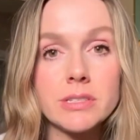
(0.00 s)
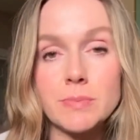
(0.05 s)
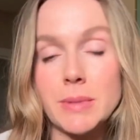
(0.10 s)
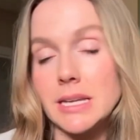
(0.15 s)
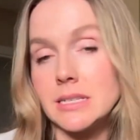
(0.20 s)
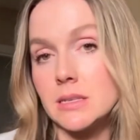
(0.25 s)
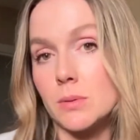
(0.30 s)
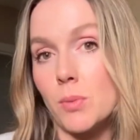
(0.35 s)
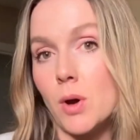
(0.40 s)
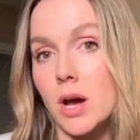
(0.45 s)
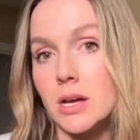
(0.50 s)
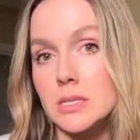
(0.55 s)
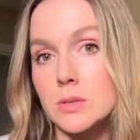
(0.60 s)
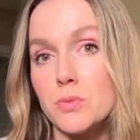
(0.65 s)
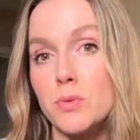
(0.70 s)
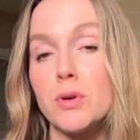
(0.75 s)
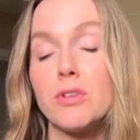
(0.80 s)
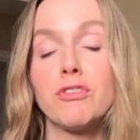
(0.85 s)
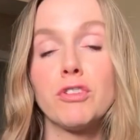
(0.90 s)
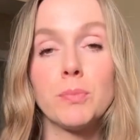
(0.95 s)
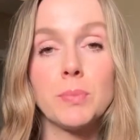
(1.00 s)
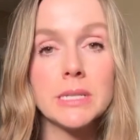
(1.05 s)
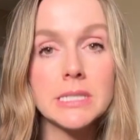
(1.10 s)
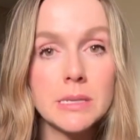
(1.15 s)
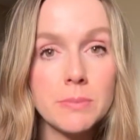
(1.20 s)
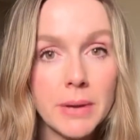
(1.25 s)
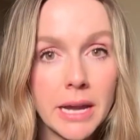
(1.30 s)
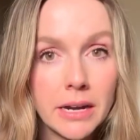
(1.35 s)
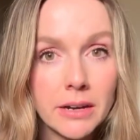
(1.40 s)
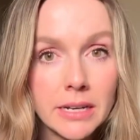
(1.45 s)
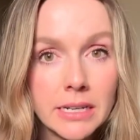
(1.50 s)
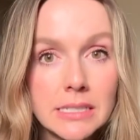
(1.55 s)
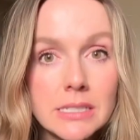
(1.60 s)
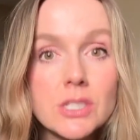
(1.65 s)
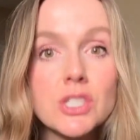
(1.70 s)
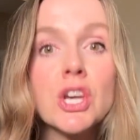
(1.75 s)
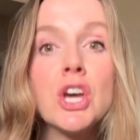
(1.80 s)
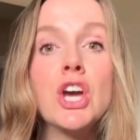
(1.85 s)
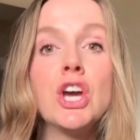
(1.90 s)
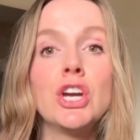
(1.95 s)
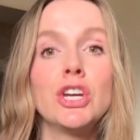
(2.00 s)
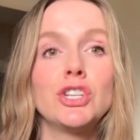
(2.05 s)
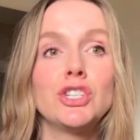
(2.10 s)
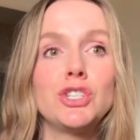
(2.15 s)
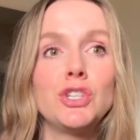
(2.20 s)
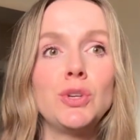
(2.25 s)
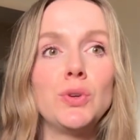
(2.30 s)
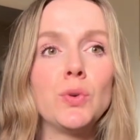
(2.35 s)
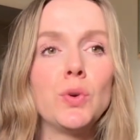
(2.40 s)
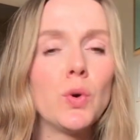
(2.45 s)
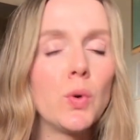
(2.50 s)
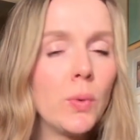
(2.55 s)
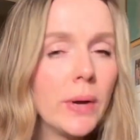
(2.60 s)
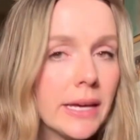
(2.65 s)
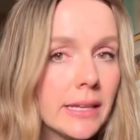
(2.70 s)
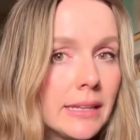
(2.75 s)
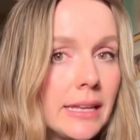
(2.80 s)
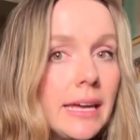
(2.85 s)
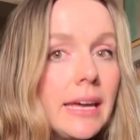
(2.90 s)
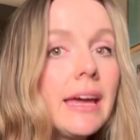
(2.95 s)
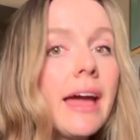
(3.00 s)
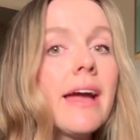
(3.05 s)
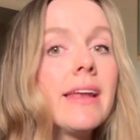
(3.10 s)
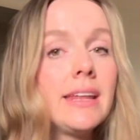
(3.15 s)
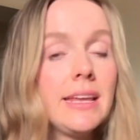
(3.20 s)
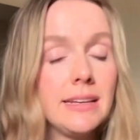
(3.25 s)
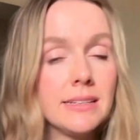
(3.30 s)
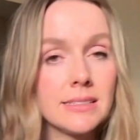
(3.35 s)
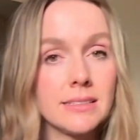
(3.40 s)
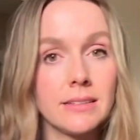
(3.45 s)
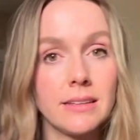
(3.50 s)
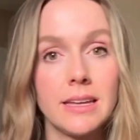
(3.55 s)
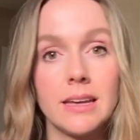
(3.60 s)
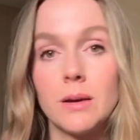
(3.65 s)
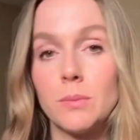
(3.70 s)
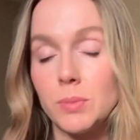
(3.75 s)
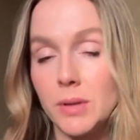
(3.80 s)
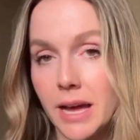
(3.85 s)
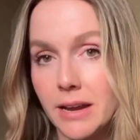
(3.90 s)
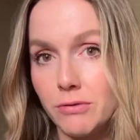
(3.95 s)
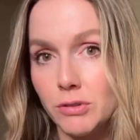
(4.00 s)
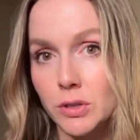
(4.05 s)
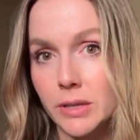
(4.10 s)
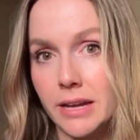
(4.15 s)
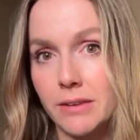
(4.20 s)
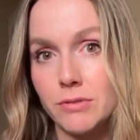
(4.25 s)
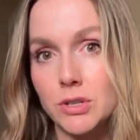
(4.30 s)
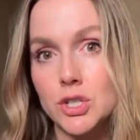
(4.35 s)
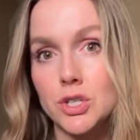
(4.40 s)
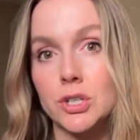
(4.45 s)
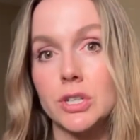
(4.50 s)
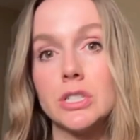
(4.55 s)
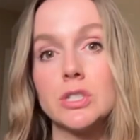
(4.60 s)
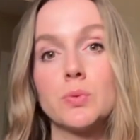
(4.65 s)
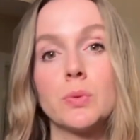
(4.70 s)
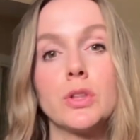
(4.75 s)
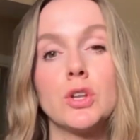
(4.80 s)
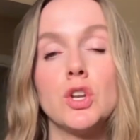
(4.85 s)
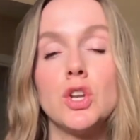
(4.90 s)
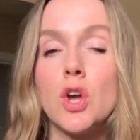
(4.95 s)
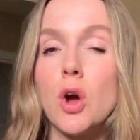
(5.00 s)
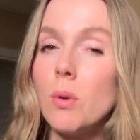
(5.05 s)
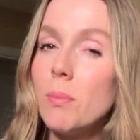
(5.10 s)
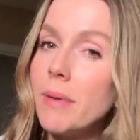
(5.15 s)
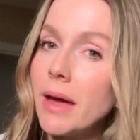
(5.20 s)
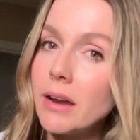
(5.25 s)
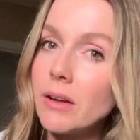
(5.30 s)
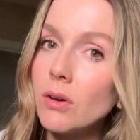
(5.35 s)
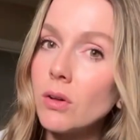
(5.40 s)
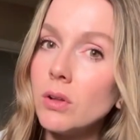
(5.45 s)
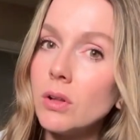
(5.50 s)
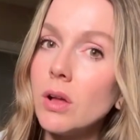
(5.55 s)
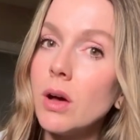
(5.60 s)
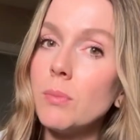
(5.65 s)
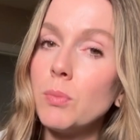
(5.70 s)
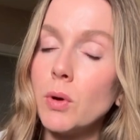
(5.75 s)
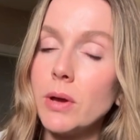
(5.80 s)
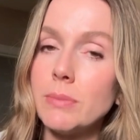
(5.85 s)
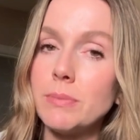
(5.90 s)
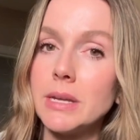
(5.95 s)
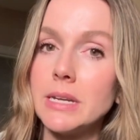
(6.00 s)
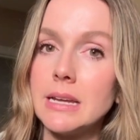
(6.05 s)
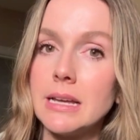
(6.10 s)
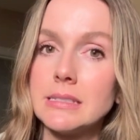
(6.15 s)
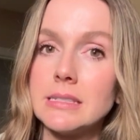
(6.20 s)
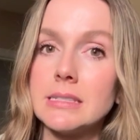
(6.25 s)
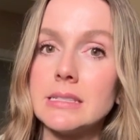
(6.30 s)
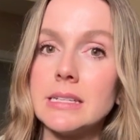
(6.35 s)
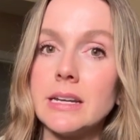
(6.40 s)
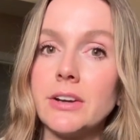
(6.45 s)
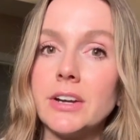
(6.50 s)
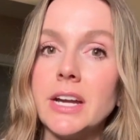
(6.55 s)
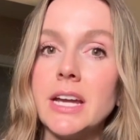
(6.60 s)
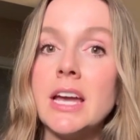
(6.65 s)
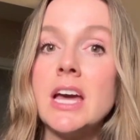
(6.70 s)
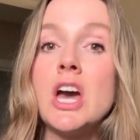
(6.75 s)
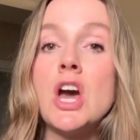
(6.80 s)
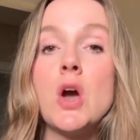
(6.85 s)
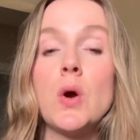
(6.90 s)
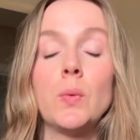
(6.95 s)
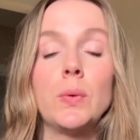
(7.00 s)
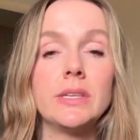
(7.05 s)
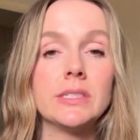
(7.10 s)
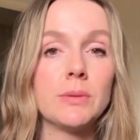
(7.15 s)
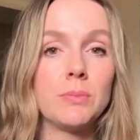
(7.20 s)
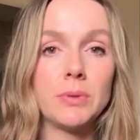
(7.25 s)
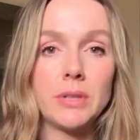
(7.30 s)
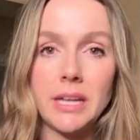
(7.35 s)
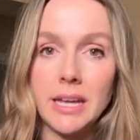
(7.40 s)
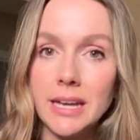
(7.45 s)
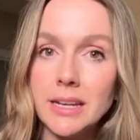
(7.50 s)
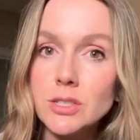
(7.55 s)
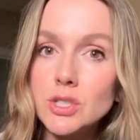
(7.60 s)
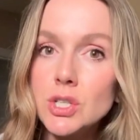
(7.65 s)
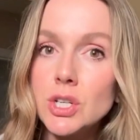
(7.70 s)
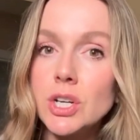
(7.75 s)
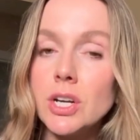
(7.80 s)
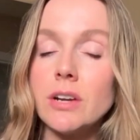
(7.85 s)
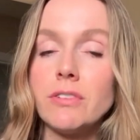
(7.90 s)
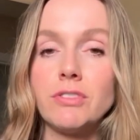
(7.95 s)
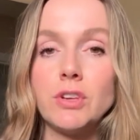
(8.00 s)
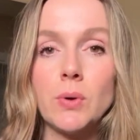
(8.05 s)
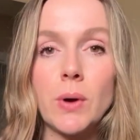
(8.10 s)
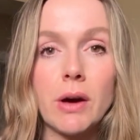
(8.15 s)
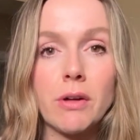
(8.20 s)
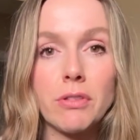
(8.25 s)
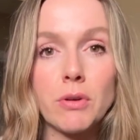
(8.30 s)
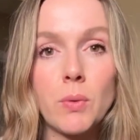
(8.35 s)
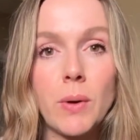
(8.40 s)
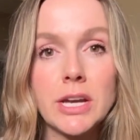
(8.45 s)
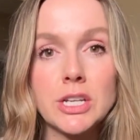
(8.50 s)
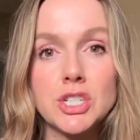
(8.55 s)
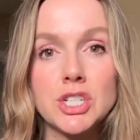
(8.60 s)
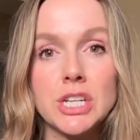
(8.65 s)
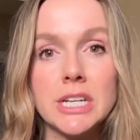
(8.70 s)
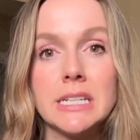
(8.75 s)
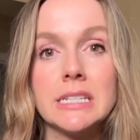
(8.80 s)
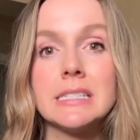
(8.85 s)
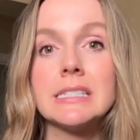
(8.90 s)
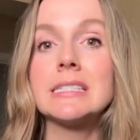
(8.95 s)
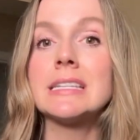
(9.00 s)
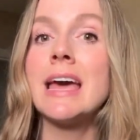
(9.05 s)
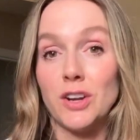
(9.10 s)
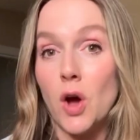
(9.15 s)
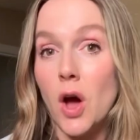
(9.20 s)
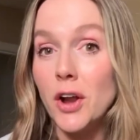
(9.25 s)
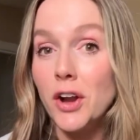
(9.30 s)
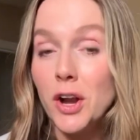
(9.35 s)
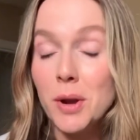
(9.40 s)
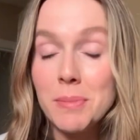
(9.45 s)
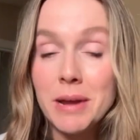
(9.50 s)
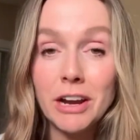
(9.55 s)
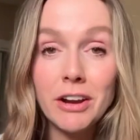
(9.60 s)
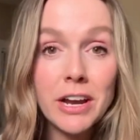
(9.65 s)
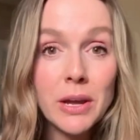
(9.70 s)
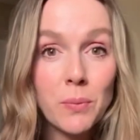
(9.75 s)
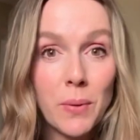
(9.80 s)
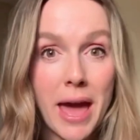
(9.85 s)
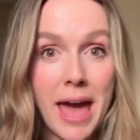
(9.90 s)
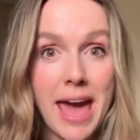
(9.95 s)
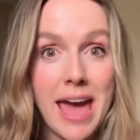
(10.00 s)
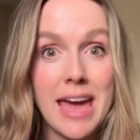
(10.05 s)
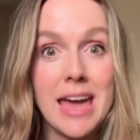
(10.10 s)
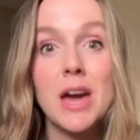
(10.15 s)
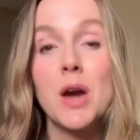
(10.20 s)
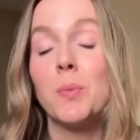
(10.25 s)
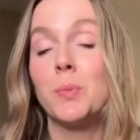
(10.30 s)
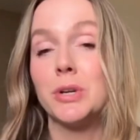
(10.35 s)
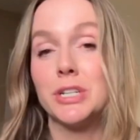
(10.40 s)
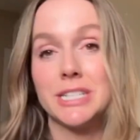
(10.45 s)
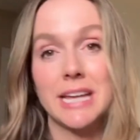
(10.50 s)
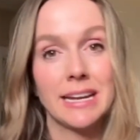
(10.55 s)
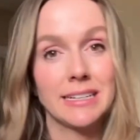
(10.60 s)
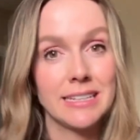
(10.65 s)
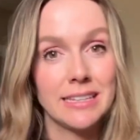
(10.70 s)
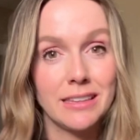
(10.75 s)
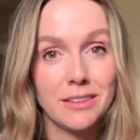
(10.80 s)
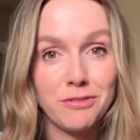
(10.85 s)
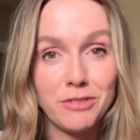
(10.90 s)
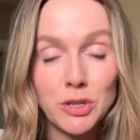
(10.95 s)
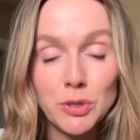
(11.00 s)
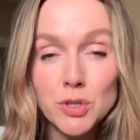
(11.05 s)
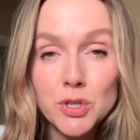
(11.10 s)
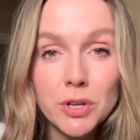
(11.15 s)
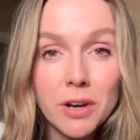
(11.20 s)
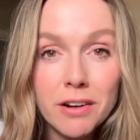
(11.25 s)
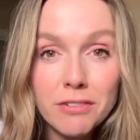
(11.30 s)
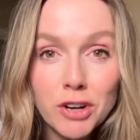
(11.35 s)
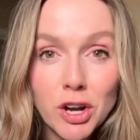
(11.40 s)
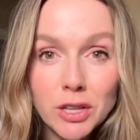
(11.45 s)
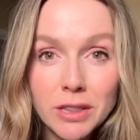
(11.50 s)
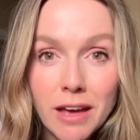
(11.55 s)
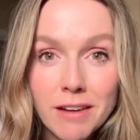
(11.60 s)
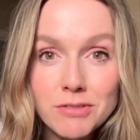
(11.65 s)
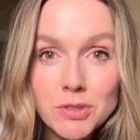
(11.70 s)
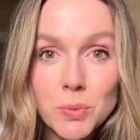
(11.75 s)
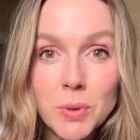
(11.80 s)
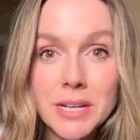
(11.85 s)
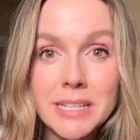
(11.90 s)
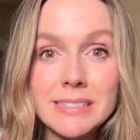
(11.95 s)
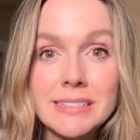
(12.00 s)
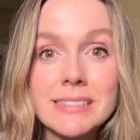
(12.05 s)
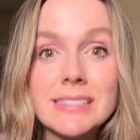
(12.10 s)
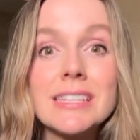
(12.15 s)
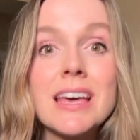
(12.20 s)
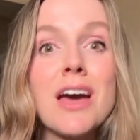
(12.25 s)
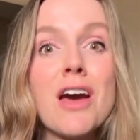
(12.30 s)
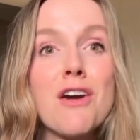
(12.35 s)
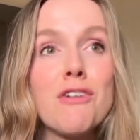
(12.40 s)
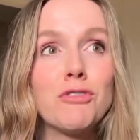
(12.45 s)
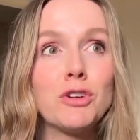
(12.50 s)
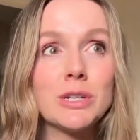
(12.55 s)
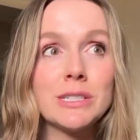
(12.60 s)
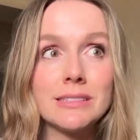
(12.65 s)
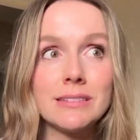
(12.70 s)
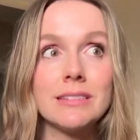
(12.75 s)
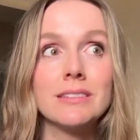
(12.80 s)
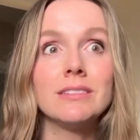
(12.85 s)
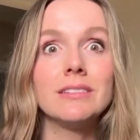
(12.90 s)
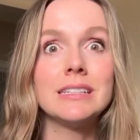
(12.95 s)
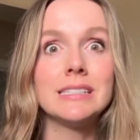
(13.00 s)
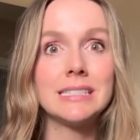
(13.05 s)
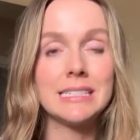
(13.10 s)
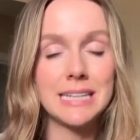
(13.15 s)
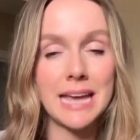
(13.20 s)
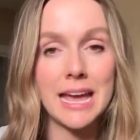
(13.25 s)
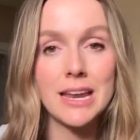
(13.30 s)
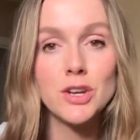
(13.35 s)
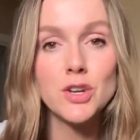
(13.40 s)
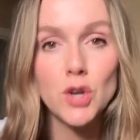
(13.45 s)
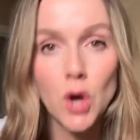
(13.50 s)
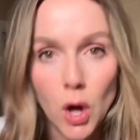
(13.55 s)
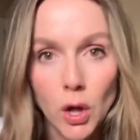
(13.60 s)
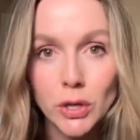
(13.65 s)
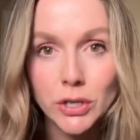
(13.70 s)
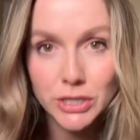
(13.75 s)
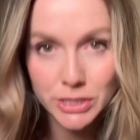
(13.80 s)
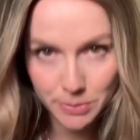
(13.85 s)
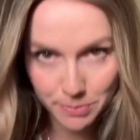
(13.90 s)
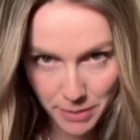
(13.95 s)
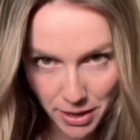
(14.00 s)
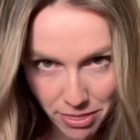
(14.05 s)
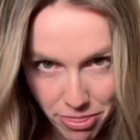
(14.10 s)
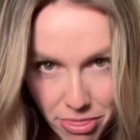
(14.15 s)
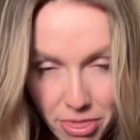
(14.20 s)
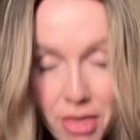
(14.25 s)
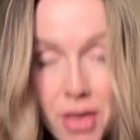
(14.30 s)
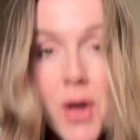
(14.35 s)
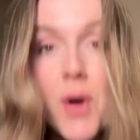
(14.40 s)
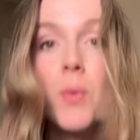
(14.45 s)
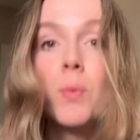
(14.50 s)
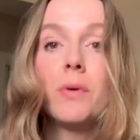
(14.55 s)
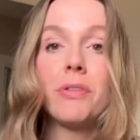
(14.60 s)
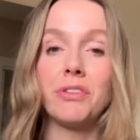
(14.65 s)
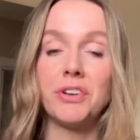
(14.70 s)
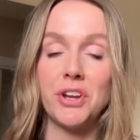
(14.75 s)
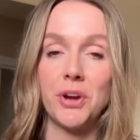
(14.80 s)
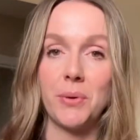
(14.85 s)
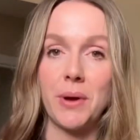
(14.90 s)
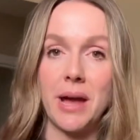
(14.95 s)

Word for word: makes it possible for busy parents to quickly and easily apply for life insurance with no medical appointment necessary. We simply answer a few health questions on our merry way, protecting the future of our loved ones for as little as $10 a month with no